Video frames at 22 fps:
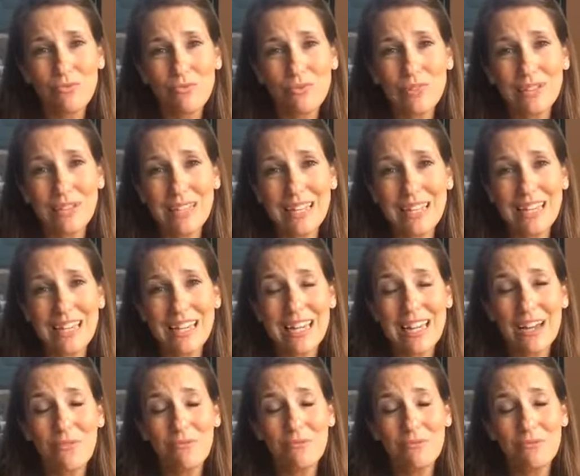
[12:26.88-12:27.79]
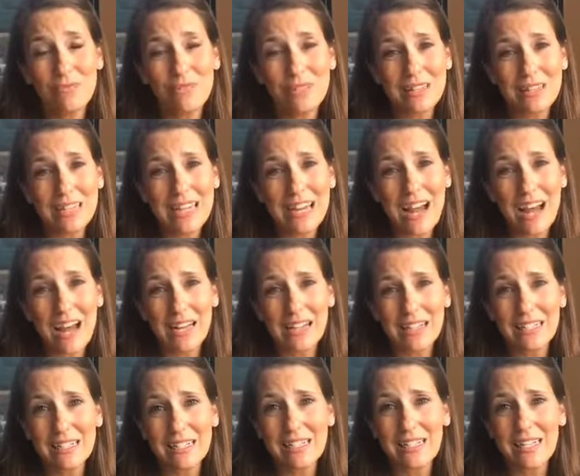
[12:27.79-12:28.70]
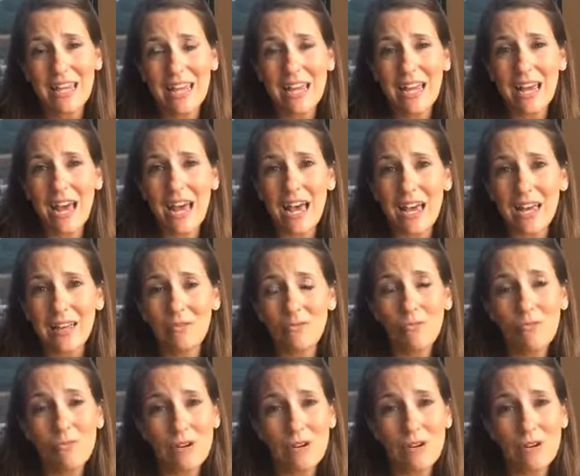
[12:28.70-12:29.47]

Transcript: really, really kind and